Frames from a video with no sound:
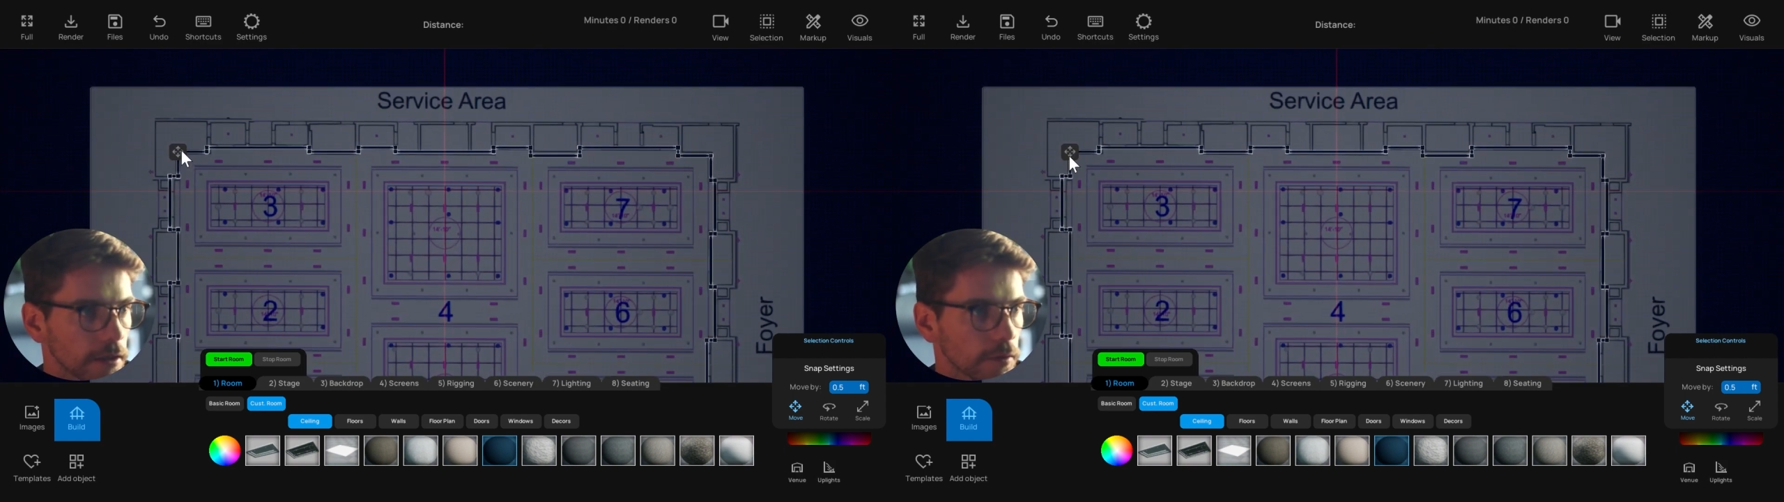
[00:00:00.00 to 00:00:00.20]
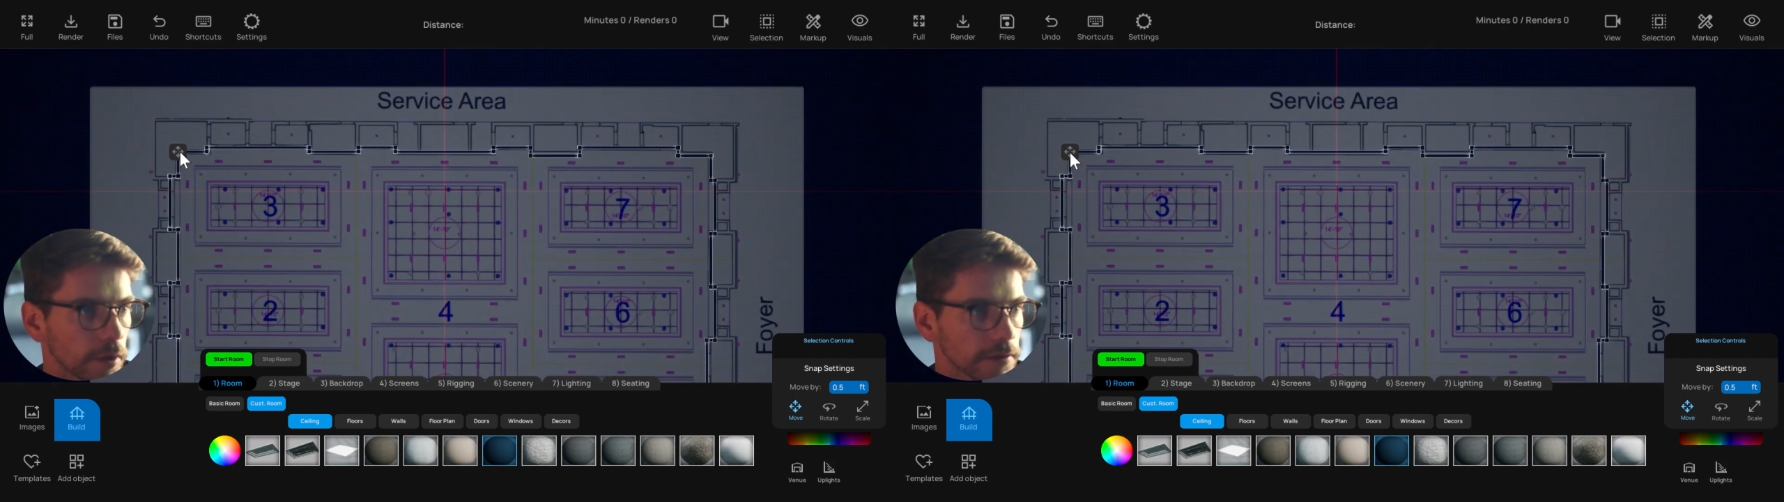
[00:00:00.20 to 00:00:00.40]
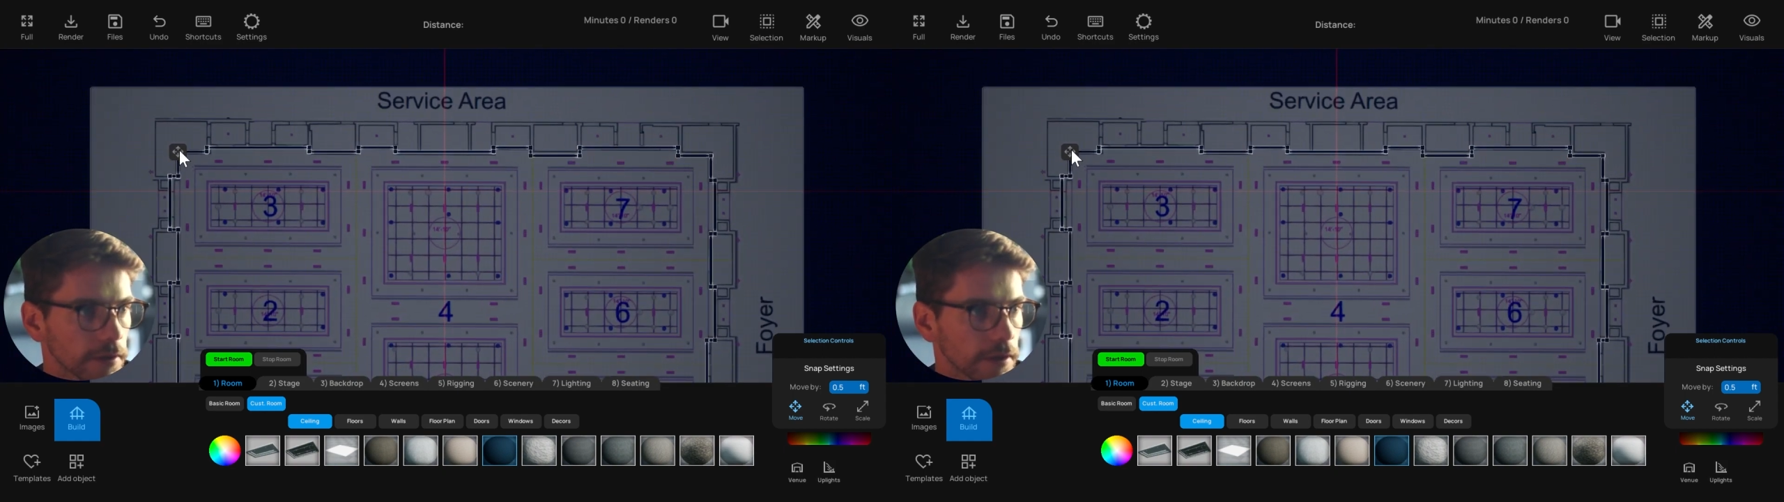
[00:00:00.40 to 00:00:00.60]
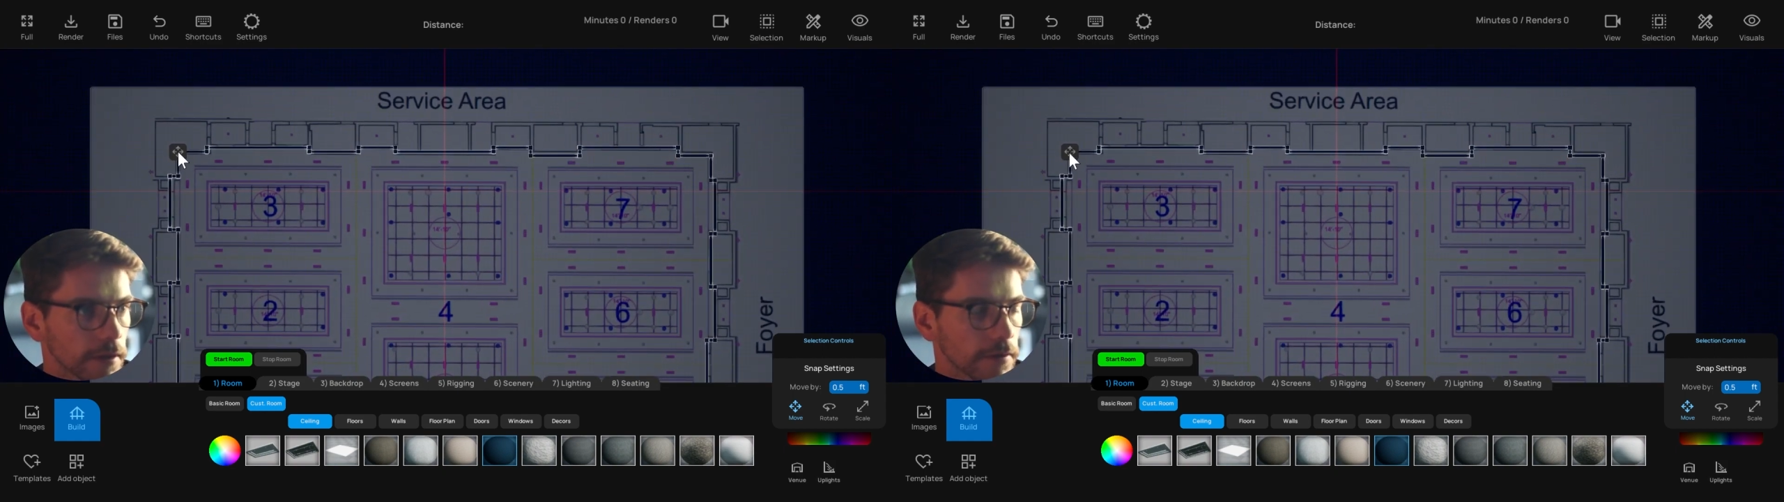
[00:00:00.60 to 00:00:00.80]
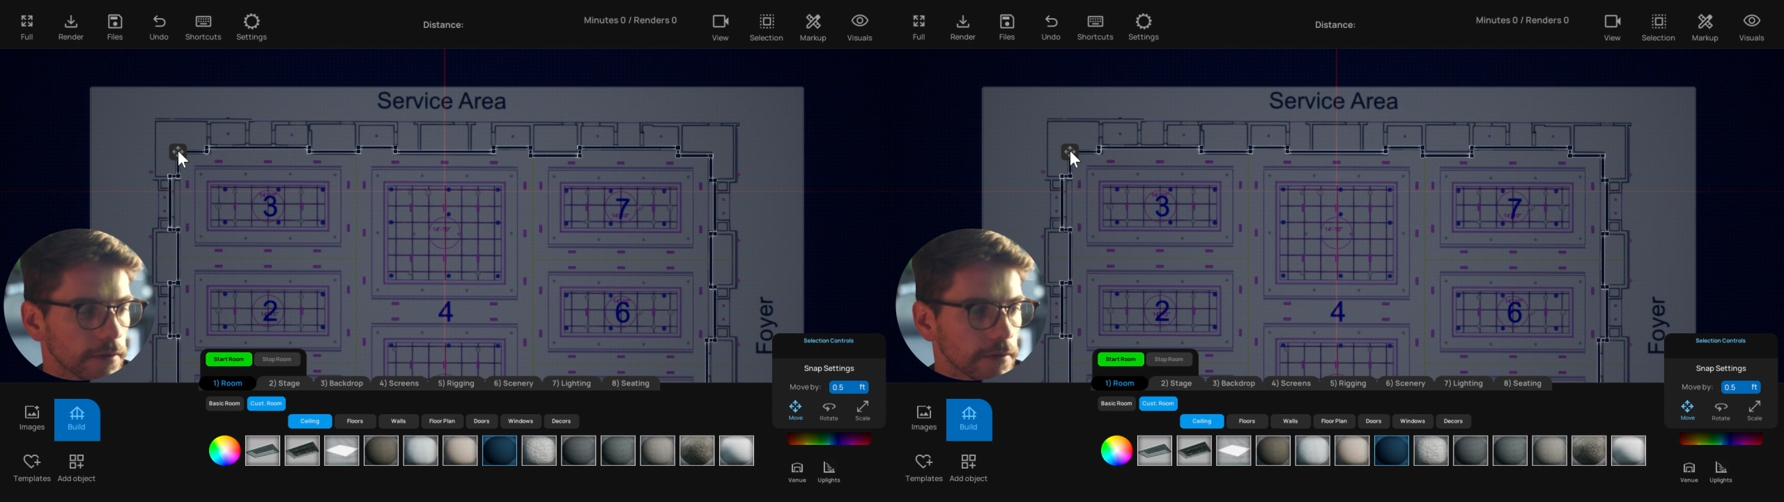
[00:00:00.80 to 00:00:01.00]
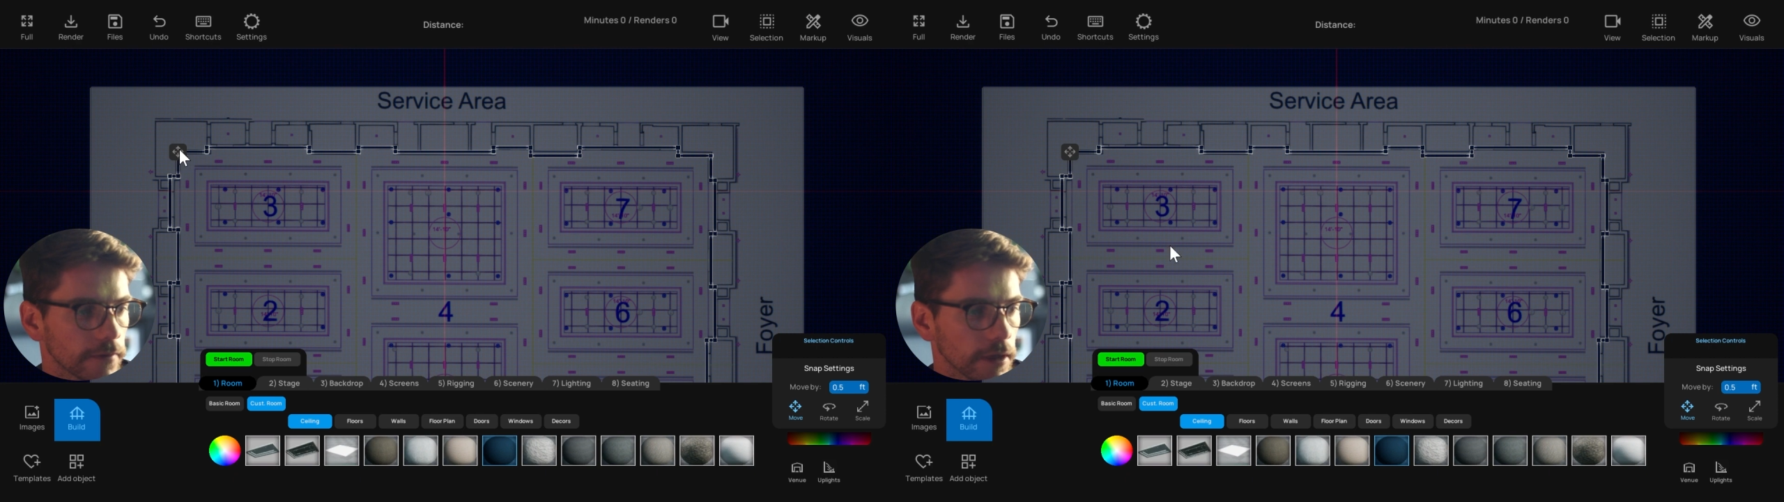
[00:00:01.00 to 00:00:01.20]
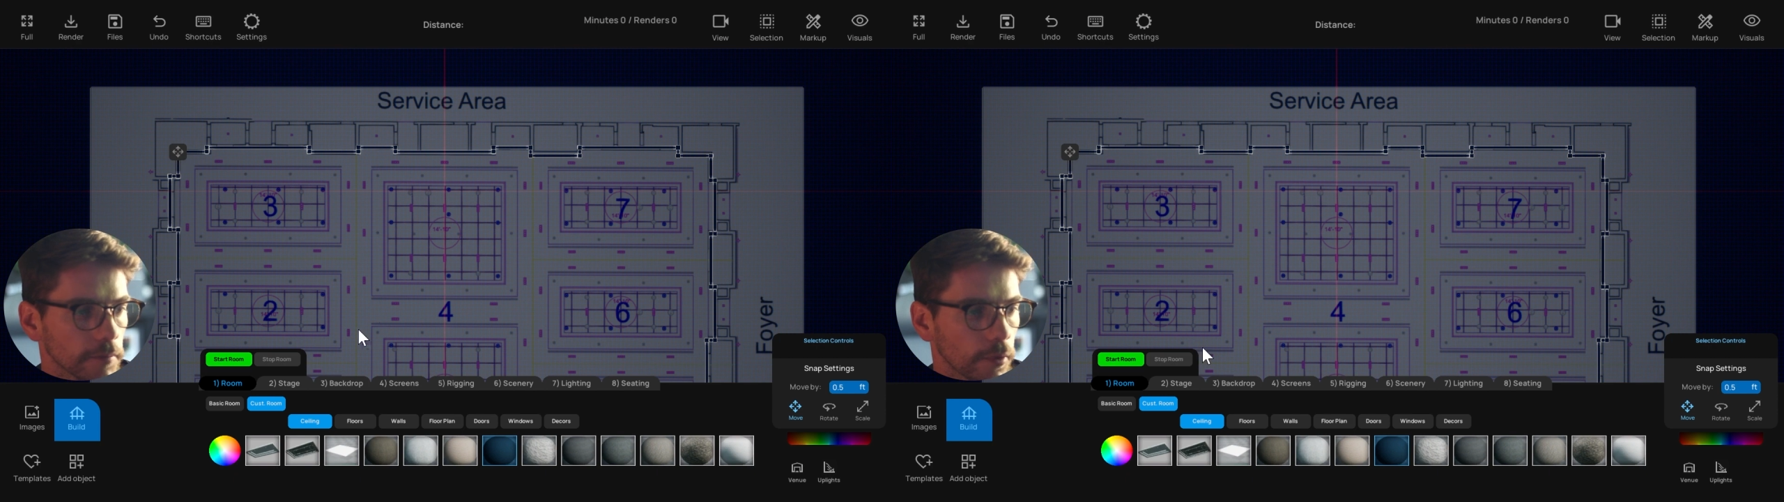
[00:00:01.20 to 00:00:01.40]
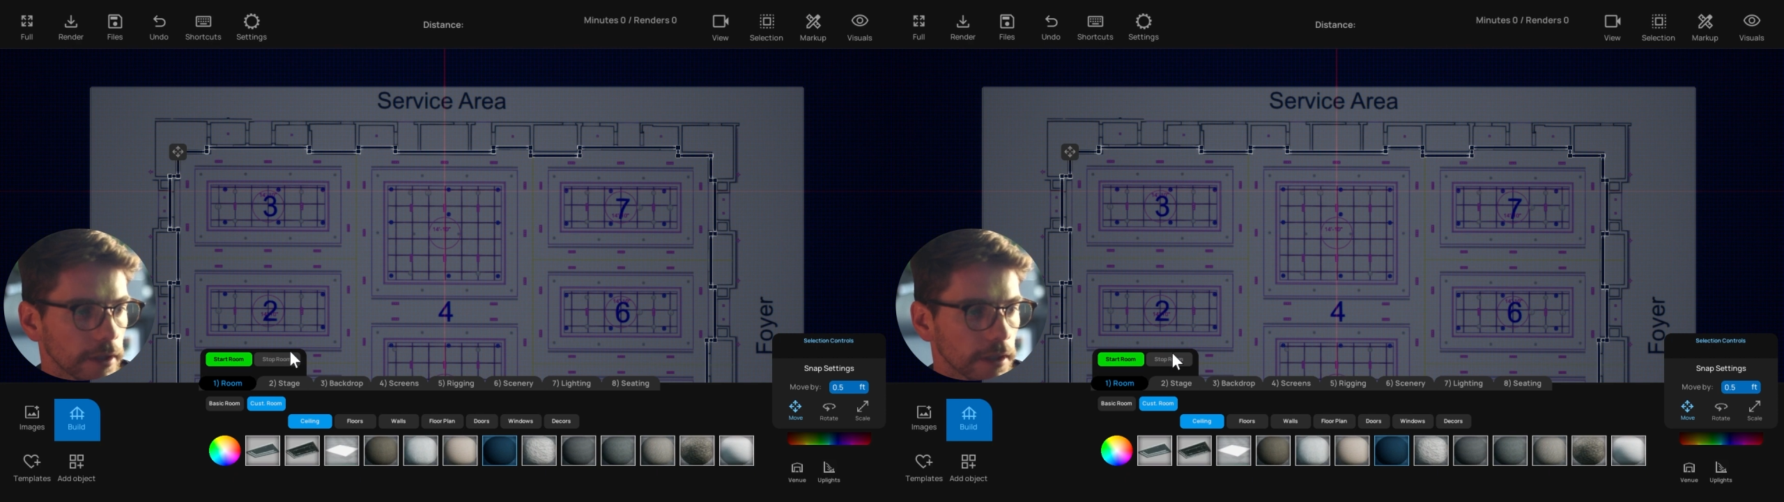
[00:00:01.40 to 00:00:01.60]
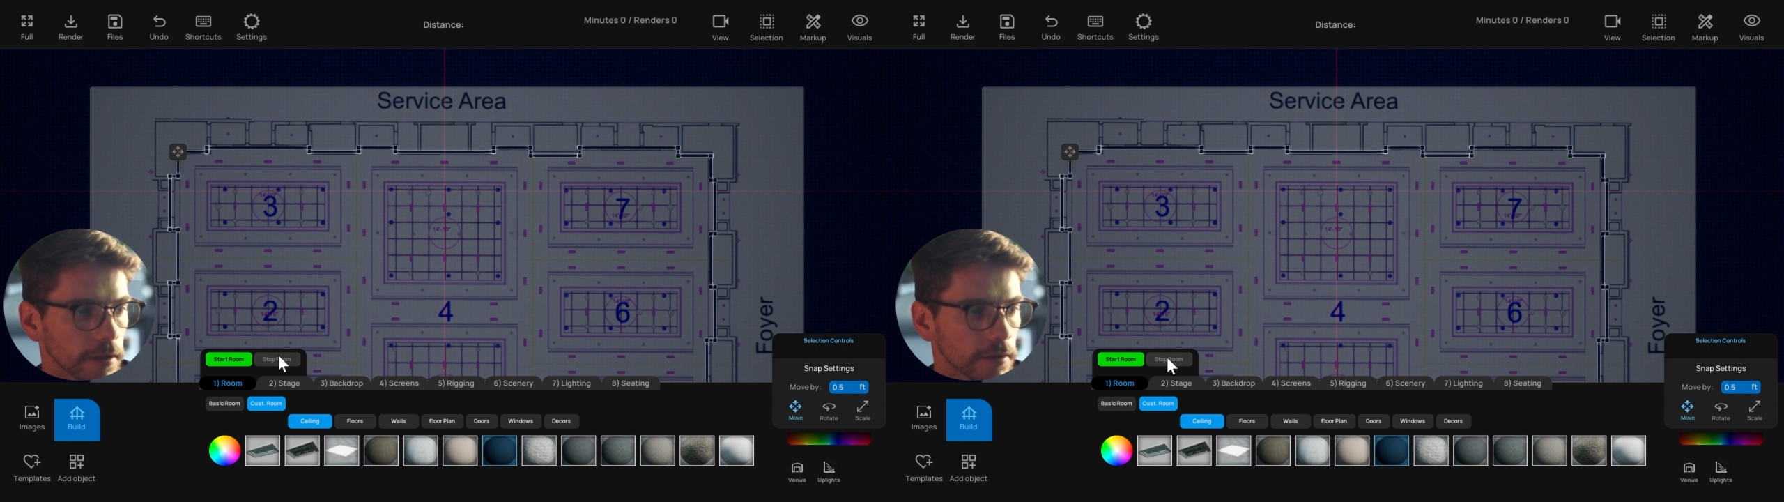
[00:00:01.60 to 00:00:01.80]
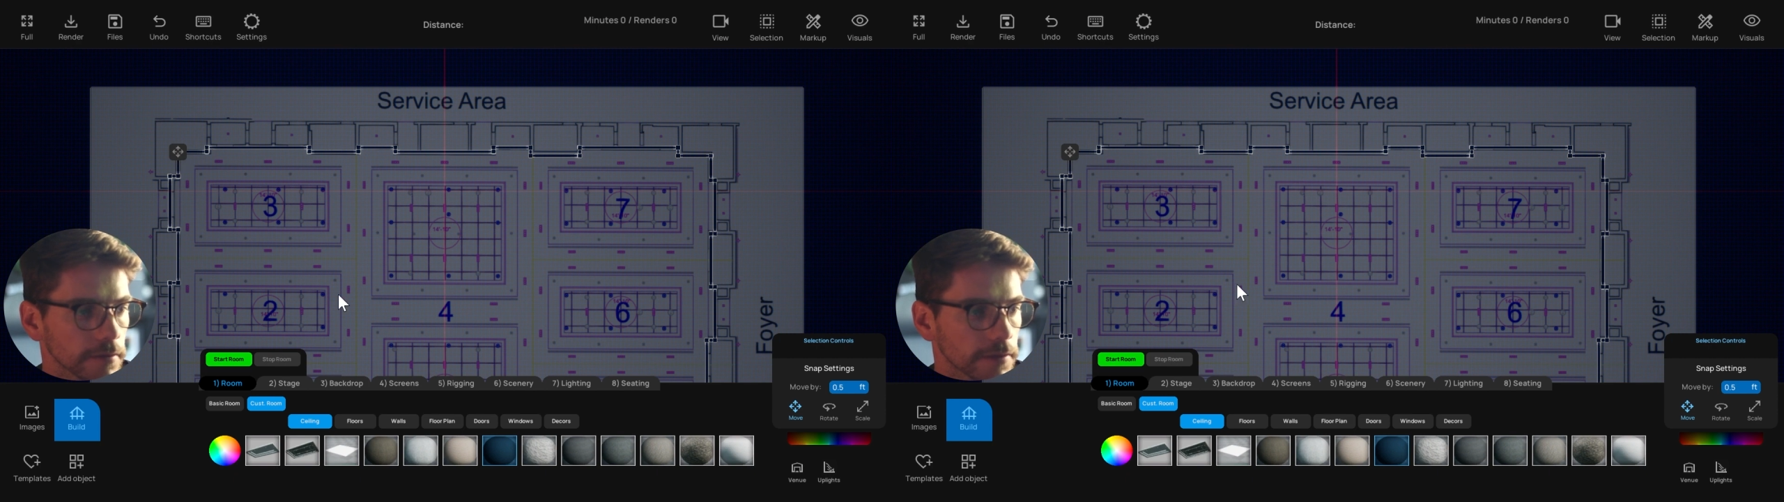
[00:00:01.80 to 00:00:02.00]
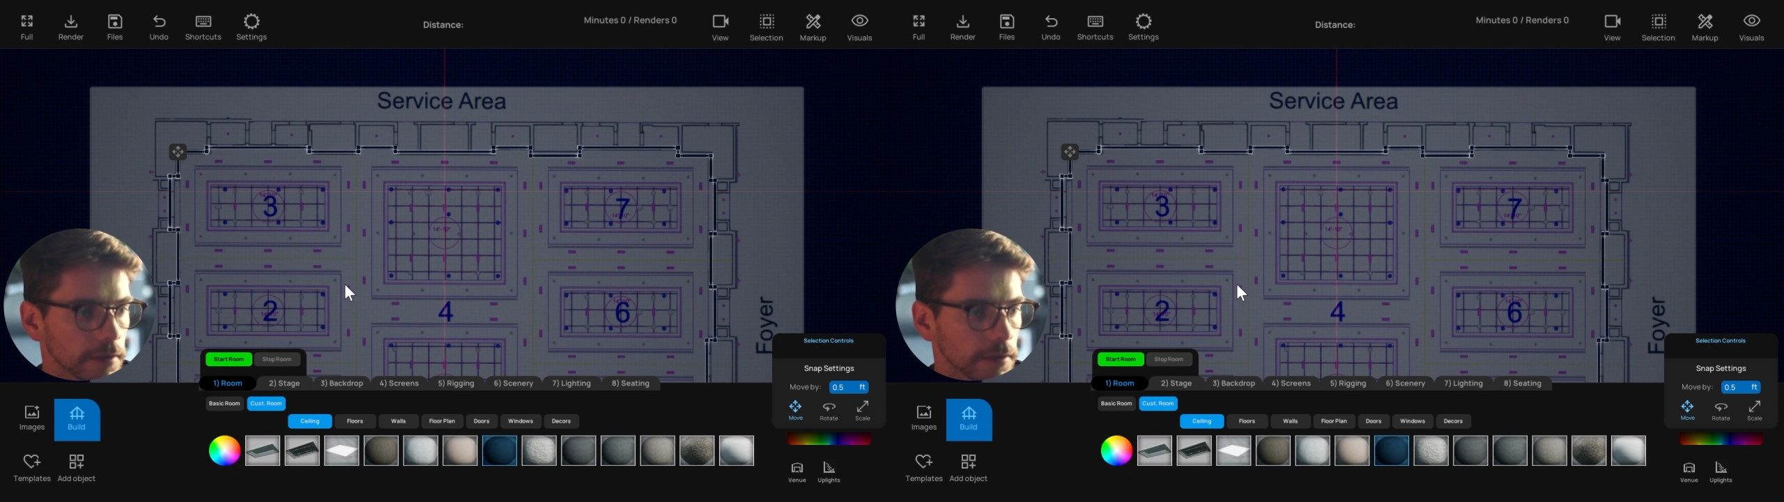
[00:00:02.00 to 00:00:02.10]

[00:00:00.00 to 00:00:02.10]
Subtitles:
went to the final point here and